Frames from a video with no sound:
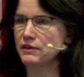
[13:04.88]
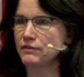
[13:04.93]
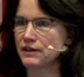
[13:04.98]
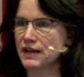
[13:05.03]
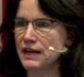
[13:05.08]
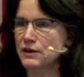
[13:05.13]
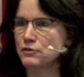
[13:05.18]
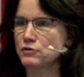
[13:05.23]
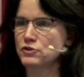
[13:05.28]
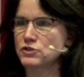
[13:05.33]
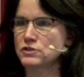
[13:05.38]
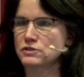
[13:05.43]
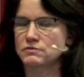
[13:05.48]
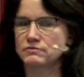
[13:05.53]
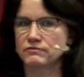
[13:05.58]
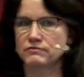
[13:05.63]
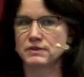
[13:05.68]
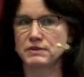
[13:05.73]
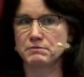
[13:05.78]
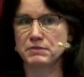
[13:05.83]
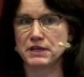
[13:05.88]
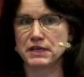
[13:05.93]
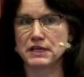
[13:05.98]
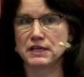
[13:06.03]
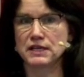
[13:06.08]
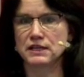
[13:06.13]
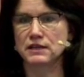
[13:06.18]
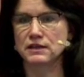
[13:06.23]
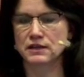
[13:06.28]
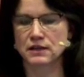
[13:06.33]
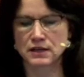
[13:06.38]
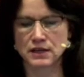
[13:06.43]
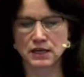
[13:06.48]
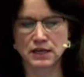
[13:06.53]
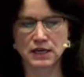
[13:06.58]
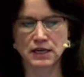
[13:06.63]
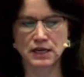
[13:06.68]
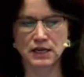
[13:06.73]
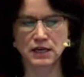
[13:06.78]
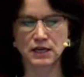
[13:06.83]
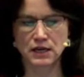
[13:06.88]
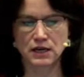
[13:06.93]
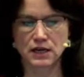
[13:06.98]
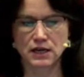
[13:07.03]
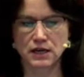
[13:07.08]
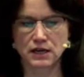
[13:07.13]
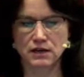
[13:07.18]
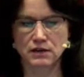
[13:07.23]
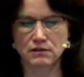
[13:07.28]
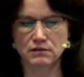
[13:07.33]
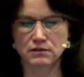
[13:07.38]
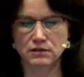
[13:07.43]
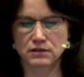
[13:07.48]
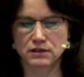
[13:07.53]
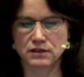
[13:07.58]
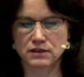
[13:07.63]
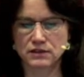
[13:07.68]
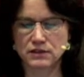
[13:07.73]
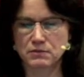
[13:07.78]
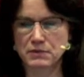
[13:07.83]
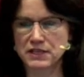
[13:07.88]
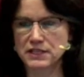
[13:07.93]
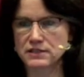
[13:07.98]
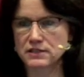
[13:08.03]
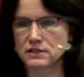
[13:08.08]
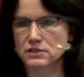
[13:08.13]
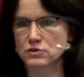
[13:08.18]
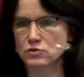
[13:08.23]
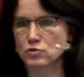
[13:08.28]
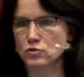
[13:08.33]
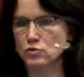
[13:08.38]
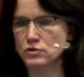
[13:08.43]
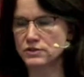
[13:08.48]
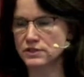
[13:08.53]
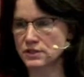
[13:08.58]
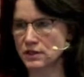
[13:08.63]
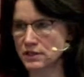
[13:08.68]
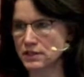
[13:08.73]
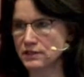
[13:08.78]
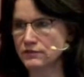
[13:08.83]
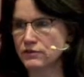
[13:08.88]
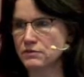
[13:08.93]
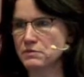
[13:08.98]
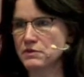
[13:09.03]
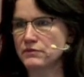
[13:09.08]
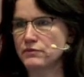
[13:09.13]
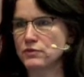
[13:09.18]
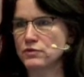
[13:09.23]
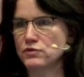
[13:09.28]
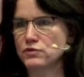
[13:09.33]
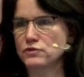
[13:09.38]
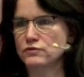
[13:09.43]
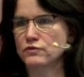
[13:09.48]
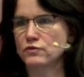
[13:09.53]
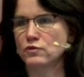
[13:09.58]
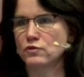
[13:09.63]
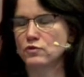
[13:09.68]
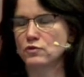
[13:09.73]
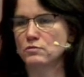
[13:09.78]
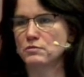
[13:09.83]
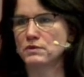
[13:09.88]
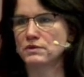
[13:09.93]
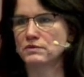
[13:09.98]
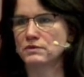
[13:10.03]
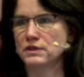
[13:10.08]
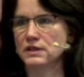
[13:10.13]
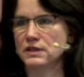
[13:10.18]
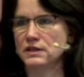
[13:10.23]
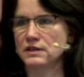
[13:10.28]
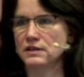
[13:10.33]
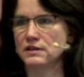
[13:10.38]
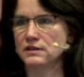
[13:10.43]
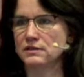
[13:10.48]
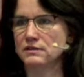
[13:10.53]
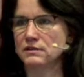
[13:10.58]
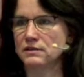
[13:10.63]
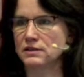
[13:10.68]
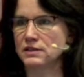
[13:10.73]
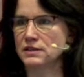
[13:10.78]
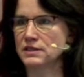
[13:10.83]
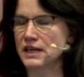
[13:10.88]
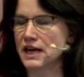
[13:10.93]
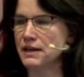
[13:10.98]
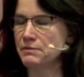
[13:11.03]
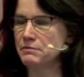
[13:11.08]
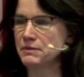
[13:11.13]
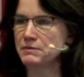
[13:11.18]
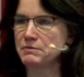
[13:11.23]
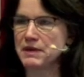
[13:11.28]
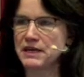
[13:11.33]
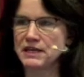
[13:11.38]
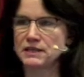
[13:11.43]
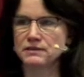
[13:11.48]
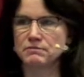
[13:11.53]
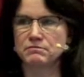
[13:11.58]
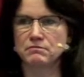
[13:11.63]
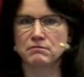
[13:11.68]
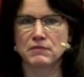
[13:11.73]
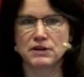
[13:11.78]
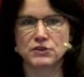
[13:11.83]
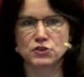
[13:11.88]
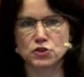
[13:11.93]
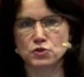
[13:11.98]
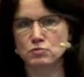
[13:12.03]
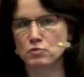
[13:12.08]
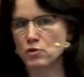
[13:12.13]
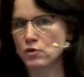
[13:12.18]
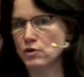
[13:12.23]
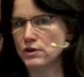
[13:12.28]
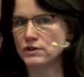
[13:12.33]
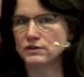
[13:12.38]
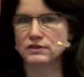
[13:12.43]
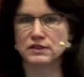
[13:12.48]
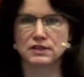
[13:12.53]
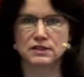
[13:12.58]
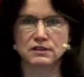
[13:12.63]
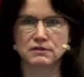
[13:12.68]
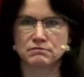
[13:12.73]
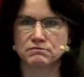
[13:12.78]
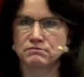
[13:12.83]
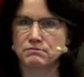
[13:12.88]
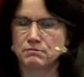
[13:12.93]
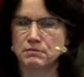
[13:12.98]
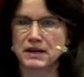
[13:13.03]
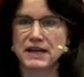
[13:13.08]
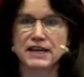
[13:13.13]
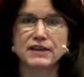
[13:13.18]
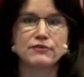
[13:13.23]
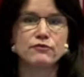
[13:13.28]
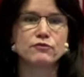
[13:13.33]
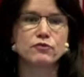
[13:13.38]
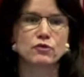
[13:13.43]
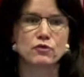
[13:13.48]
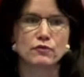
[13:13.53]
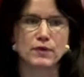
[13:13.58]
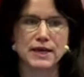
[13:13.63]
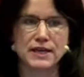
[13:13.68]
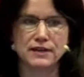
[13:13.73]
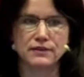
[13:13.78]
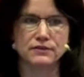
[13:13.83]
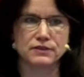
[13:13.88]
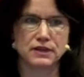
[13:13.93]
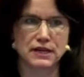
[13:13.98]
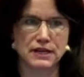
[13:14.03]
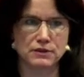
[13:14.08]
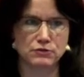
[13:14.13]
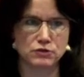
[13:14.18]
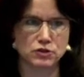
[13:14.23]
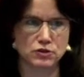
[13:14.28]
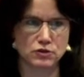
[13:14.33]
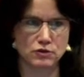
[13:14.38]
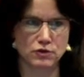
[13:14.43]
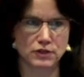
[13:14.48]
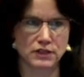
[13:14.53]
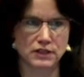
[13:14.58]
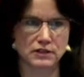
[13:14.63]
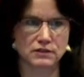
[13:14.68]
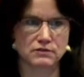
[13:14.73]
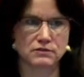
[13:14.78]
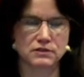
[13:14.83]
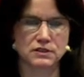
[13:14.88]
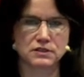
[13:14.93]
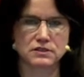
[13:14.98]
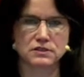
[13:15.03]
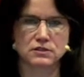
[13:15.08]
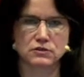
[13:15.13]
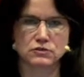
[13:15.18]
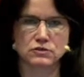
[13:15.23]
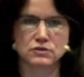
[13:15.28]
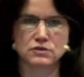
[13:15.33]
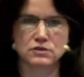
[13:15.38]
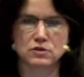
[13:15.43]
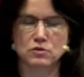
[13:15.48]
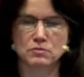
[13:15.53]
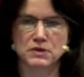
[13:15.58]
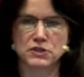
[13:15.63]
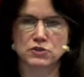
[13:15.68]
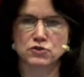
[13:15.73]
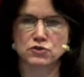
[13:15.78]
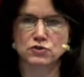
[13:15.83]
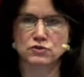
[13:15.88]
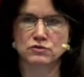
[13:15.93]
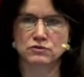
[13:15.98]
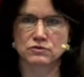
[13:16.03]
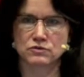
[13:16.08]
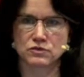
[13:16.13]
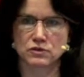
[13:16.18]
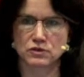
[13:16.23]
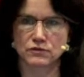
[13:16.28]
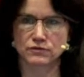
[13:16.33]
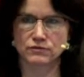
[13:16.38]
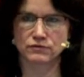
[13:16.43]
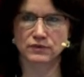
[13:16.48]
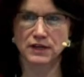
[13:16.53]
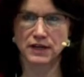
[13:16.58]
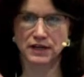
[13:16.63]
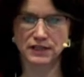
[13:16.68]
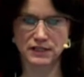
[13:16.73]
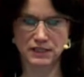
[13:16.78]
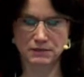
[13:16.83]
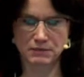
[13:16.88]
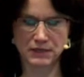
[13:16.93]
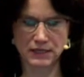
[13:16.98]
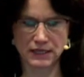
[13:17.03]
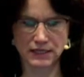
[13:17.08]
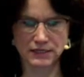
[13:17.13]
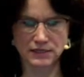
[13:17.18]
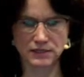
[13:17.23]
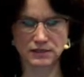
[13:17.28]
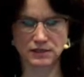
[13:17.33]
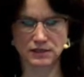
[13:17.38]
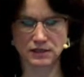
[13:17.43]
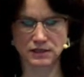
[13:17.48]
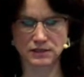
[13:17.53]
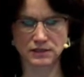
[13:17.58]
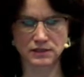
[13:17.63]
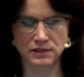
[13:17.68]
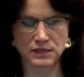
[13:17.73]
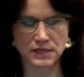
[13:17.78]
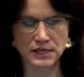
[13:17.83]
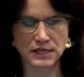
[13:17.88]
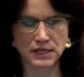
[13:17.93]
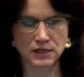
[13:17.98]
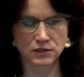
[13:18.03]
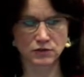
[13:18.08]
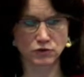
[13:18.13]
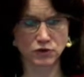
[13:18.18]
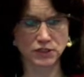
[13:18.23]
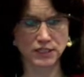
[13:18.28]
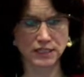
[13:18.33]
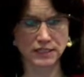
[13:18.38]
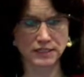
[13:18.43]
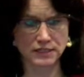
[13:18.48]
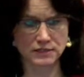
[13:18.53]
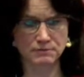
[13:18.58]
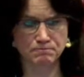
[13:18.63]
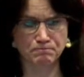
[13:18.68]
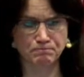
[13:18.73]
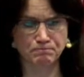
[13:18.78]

of language when beginning. In the basic school, starting from the first form, it can be made much more in the playful way, the language learning. It's not so much sort of academic exercise, not yet.